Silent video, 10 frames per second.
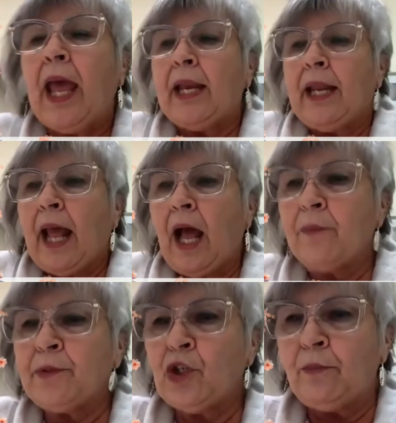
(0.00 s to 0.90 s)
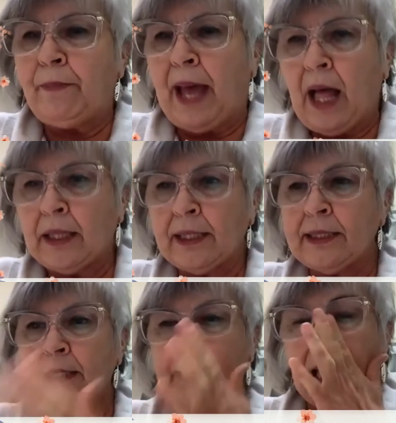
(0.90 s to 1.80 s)
And it helps you
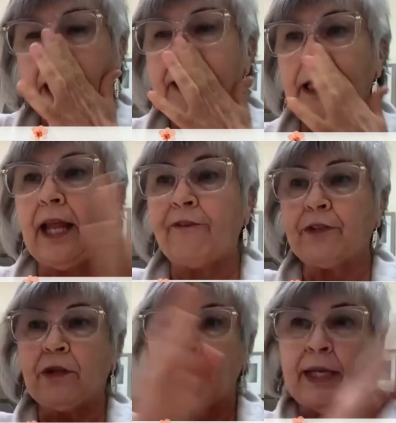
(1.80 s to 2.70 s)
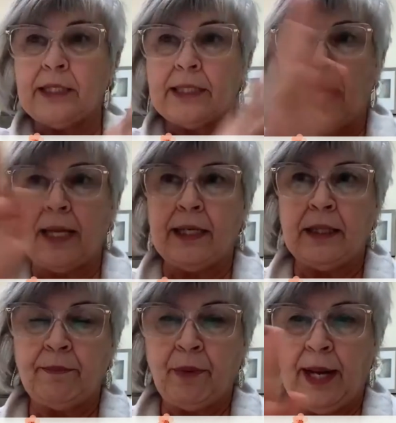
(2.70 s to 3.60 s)
balance the left and right side of
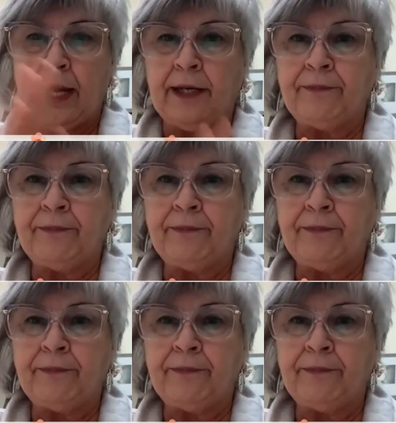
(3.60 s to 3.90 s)
the brain.